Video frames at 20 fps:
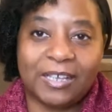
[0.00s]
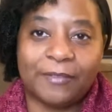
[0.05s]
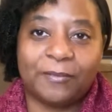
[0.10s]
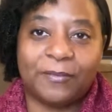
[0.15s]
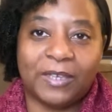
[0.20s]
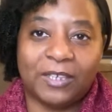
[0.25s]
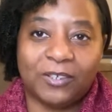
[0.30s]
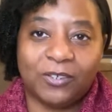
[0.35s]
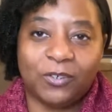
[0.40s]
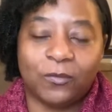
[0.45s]

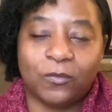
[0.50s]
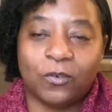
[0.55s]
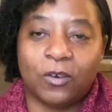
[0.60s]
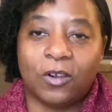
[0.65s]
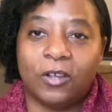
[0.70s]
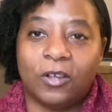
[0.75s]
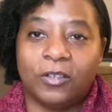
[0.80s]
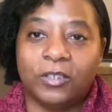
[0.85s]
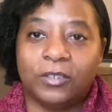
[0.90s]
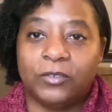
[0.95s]
thank you for
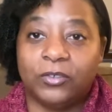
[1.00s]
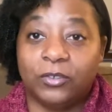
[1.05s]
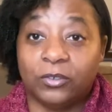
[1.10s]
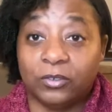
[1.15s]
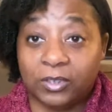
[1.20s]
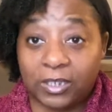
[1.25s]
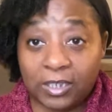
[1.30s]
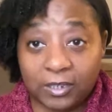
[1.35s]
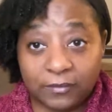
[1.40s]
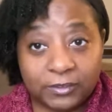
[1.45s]
all of your
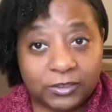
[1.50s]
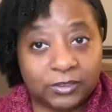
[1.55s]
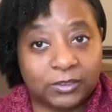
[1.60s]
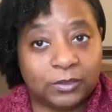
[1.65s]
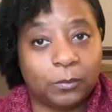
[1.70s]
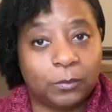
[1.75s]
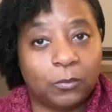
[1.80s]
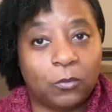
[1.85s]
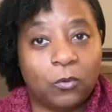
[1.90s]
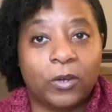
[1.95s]
love and
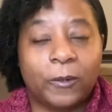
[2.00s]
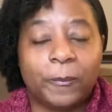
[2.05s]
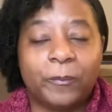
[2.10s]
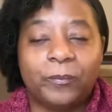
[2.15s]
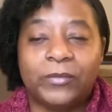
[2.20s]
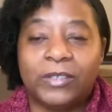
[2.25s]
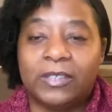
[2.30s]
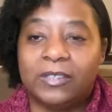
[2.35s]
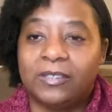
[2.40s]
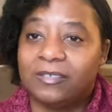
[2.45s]
support
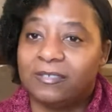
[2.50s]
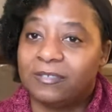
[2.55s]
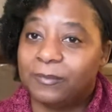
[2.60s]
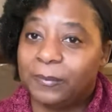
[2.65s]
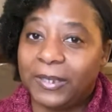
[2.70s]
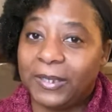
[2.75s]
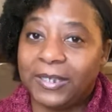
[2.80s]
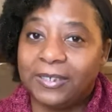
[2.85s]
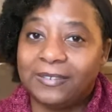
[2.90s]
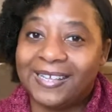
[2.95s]
in this
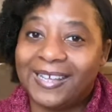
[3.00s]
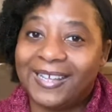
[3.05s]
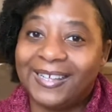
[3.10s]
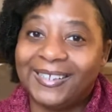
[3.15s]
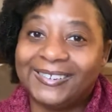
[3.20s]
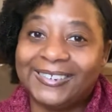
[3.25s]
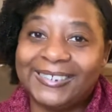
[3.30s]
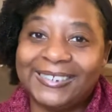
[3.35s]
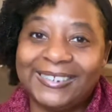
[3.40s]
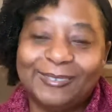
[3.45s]
space,
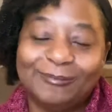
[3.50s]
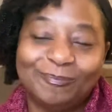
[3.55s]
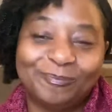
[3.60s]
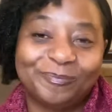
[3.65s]
honey,